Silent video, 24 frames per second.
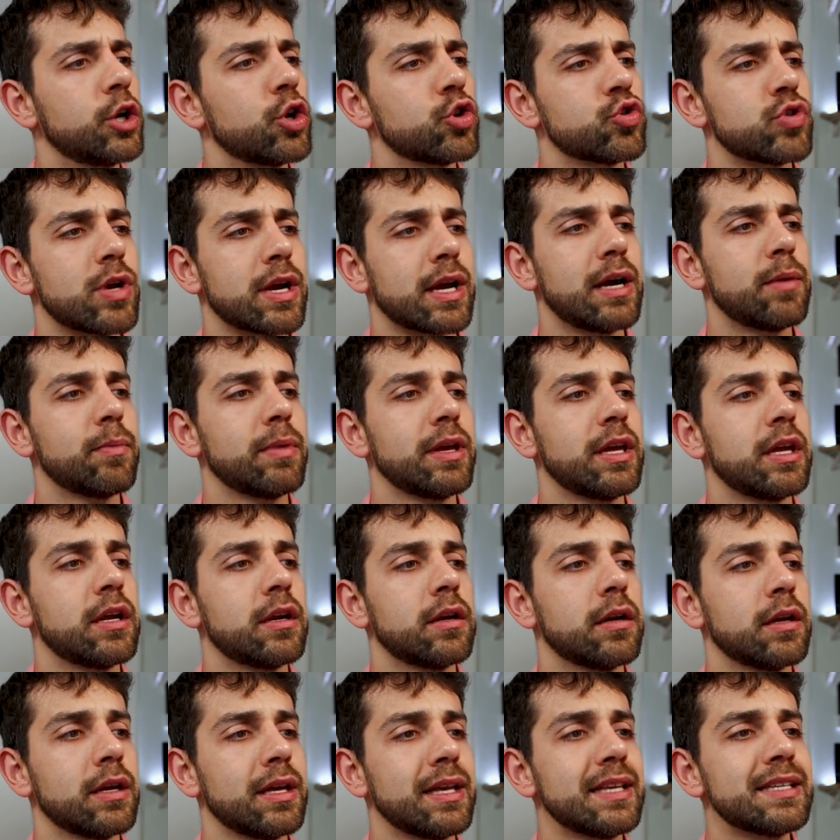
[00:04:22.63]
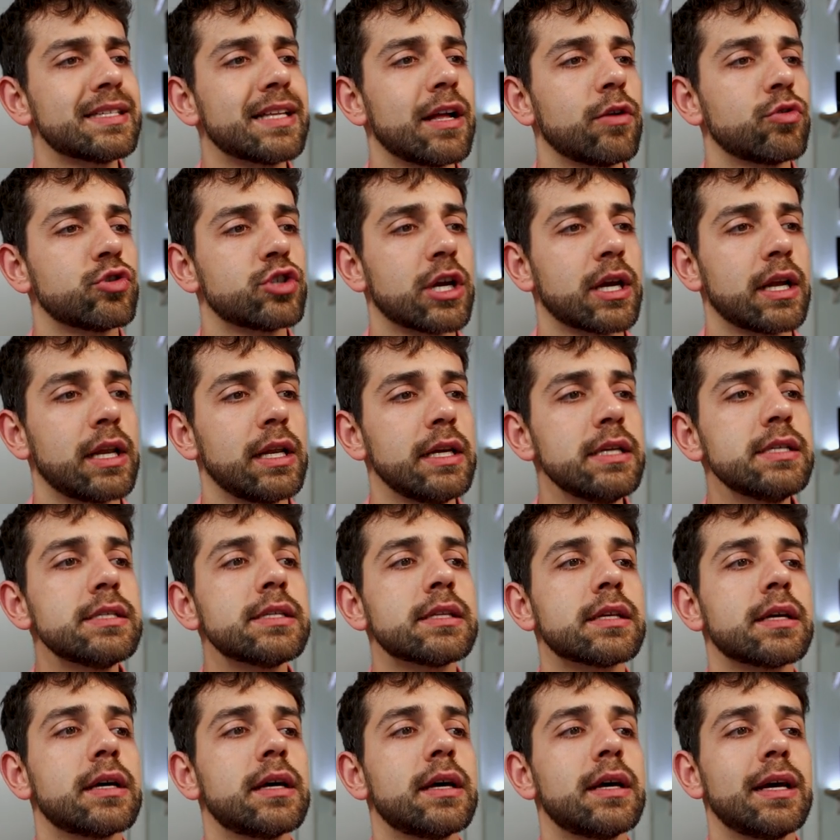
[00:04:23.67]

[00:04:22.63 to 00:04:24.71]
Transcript: So I come here, install checklist,